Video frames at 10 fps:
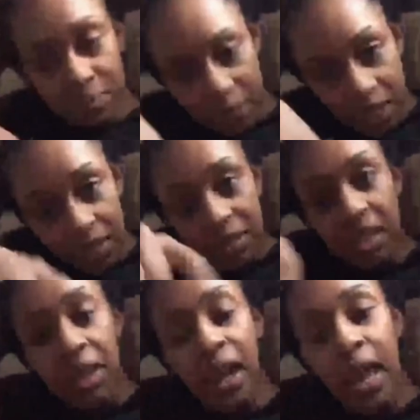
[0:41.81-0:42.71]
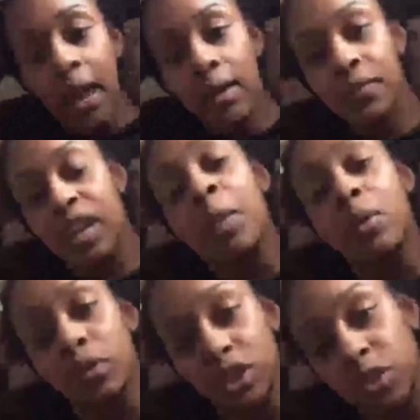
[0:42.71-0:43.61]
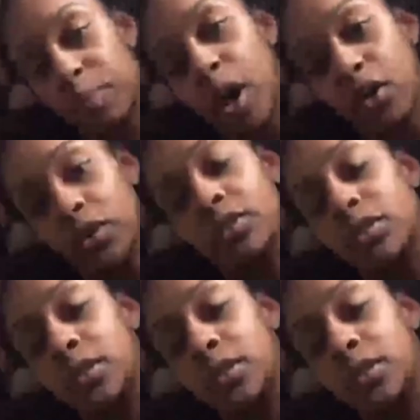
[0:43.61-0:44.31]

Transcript: in this here live and I'm going to respond.